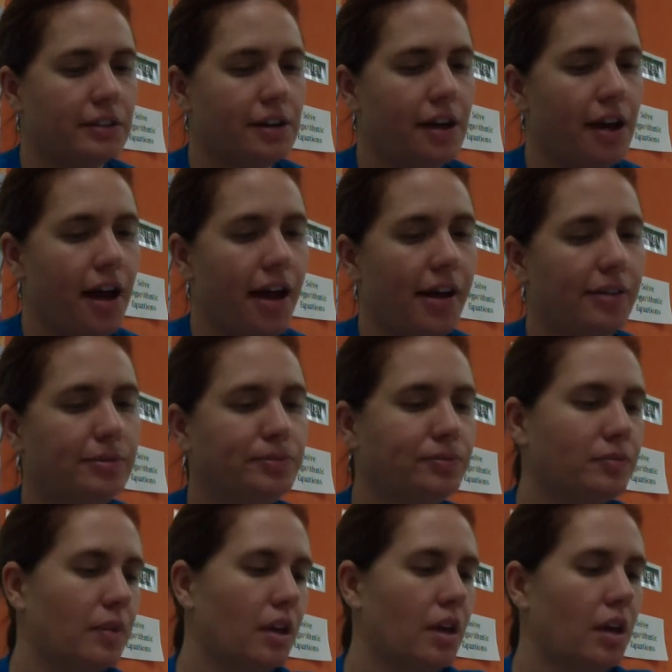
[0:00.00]
Okay?
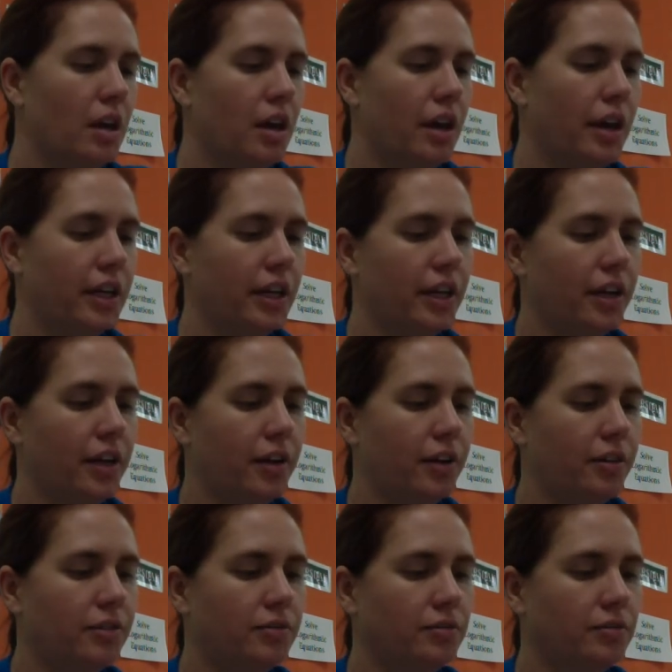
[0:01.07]
And I
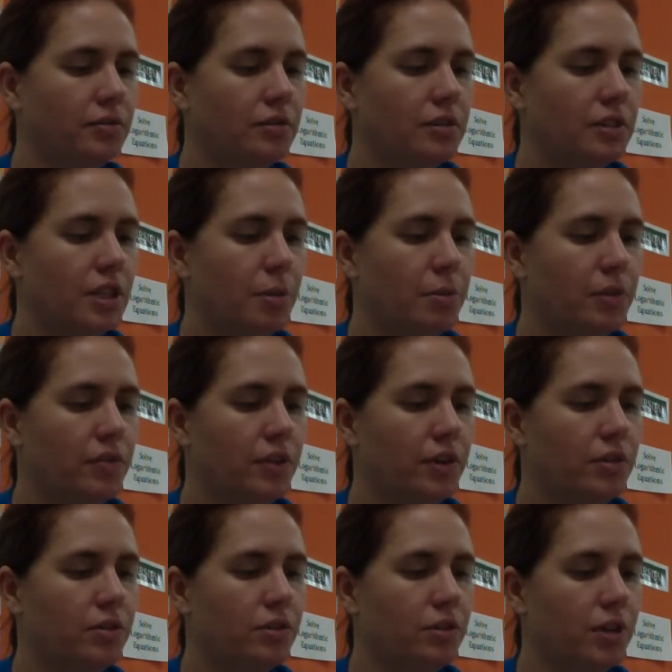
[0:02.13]
know some of
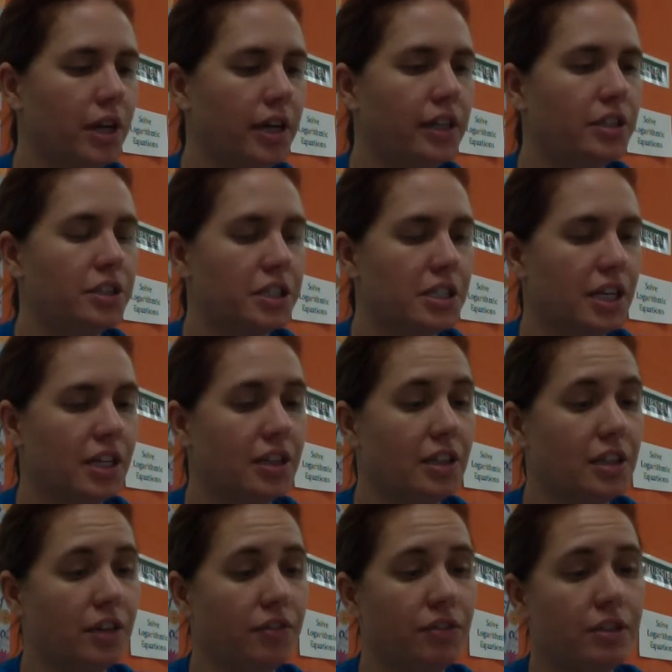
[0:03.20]
you do not understand the
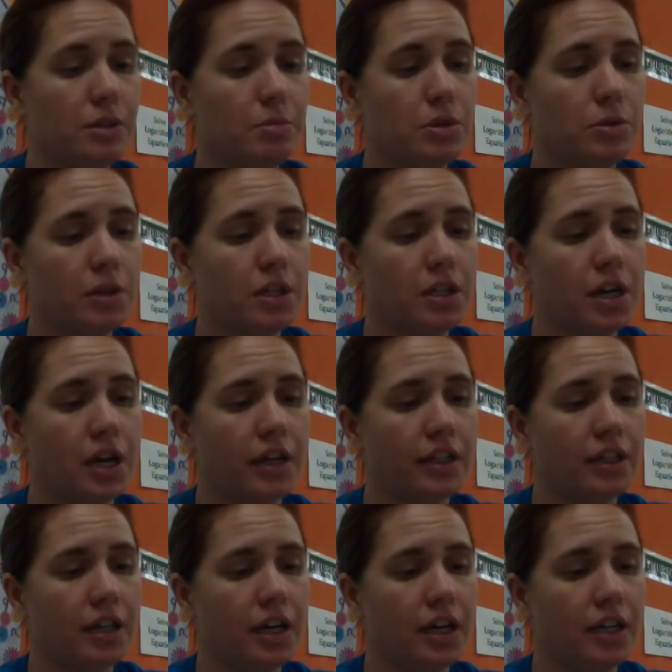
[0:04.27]
difference between a dotted
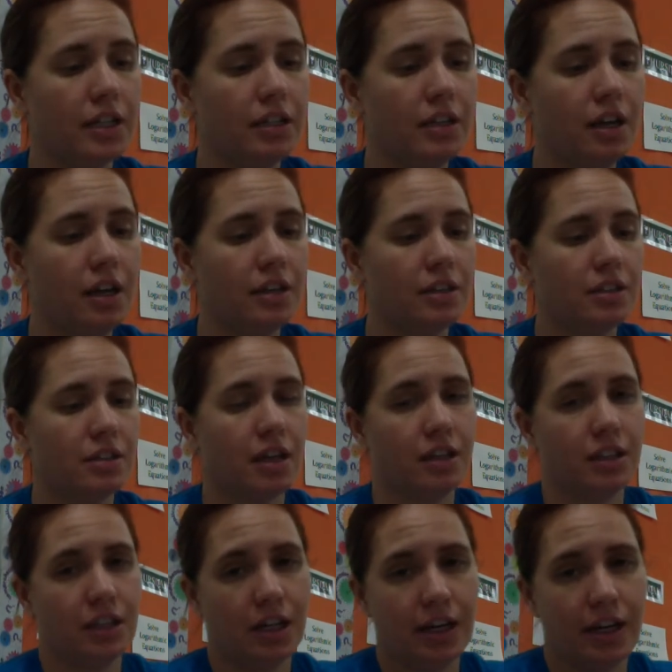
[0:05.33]
line and a
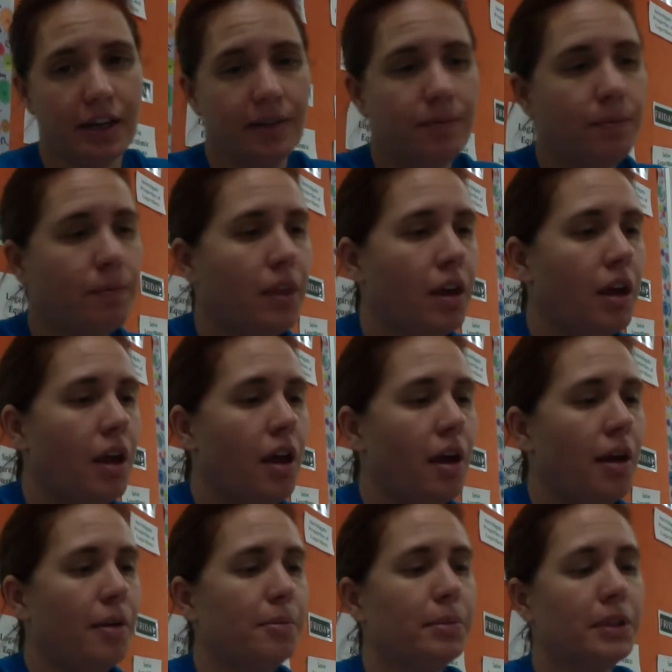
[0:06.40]
solid line.
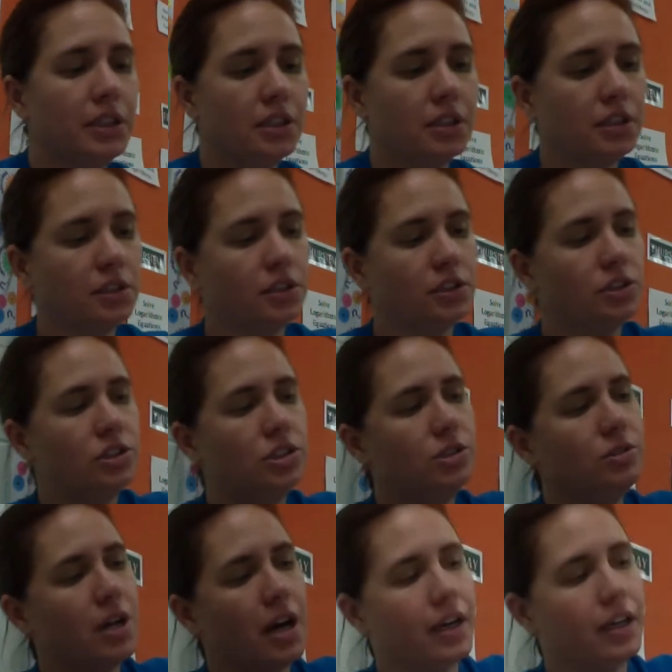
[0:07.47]
Please do
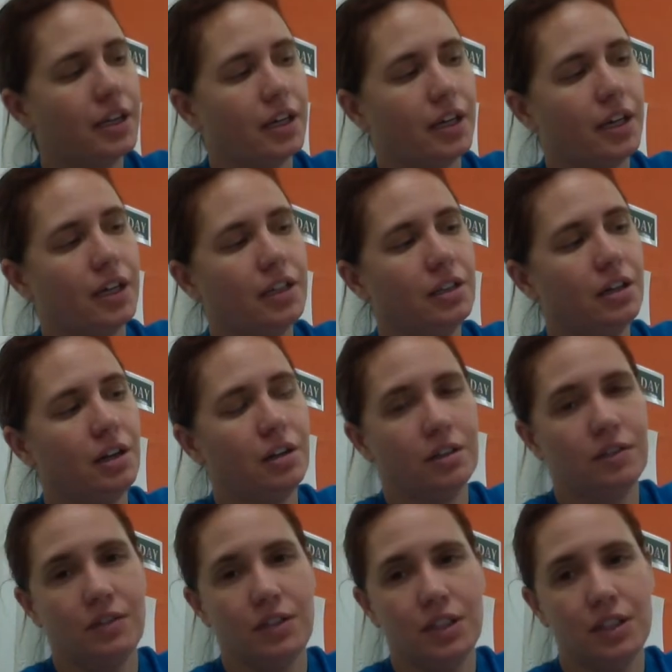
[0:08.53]
not cut all
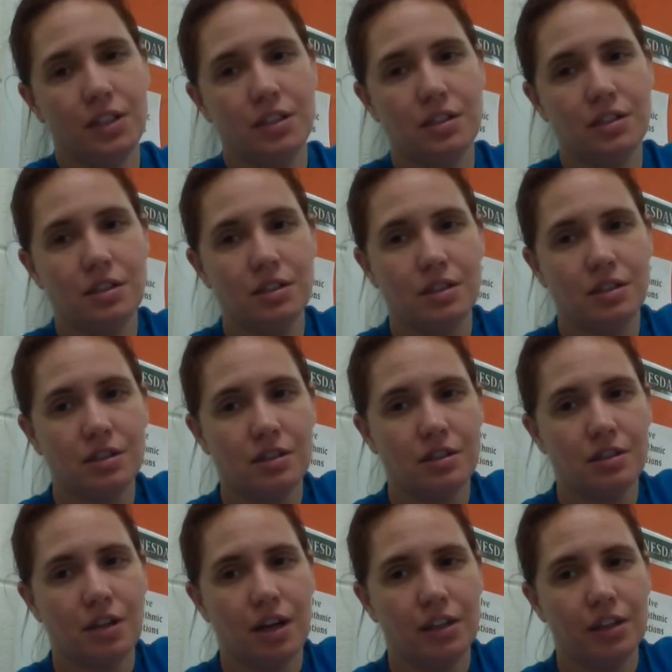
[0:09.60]
of these
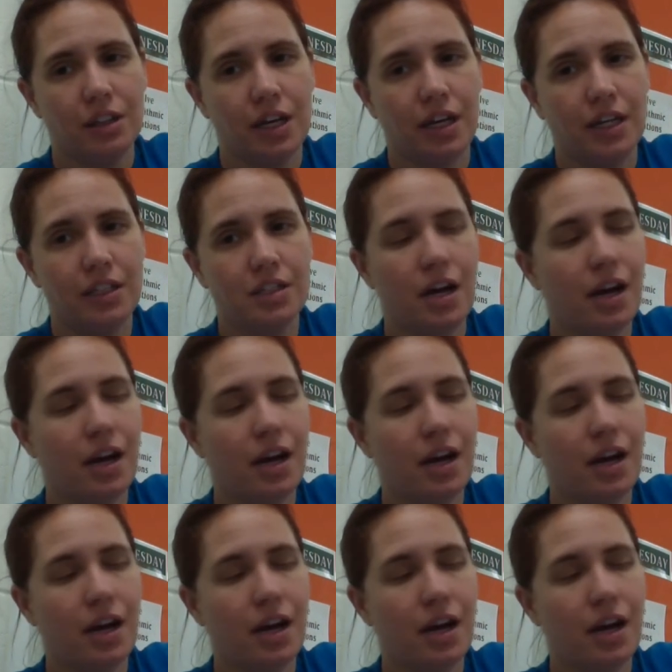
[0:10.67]
solid lines.